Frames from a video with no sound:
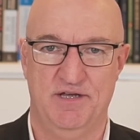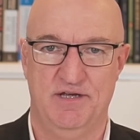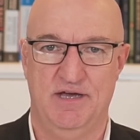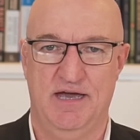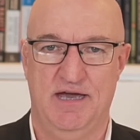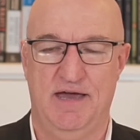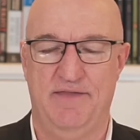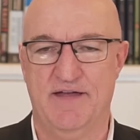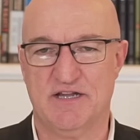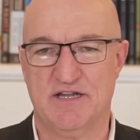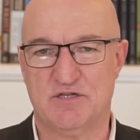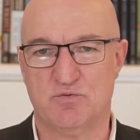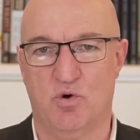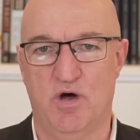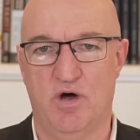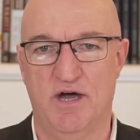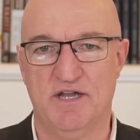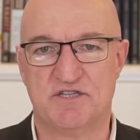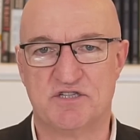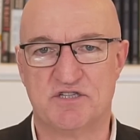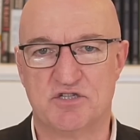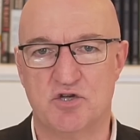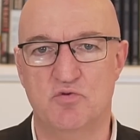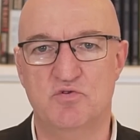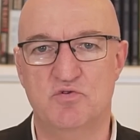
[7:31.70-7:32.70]
And that's why
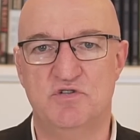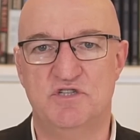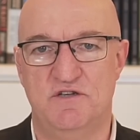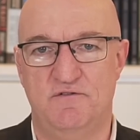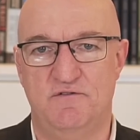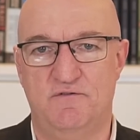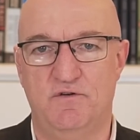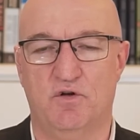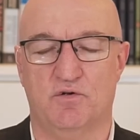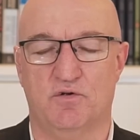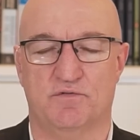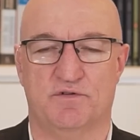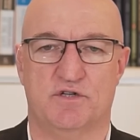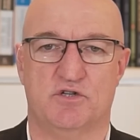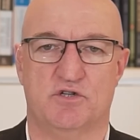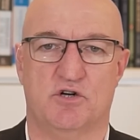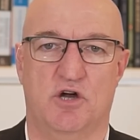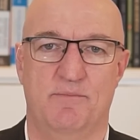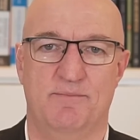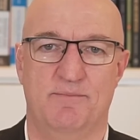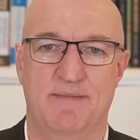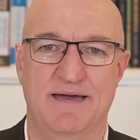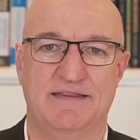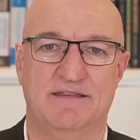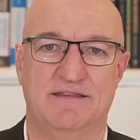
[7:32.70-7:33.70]
it's so difficult to try
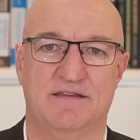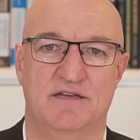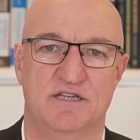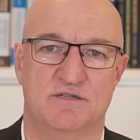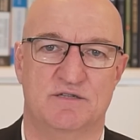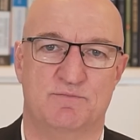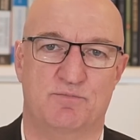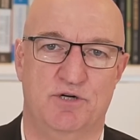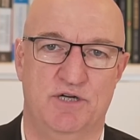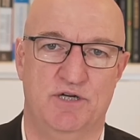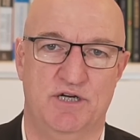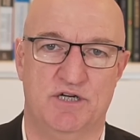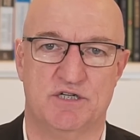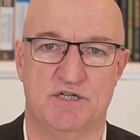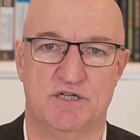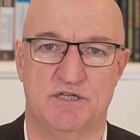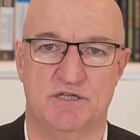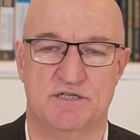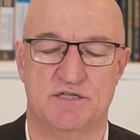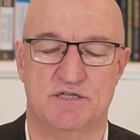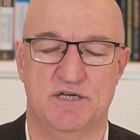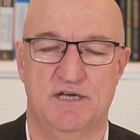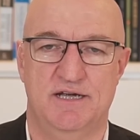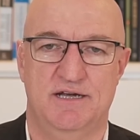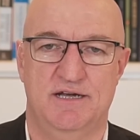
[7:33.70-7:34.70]
and make these
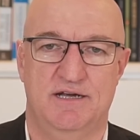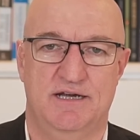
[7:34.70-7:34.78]
predictions.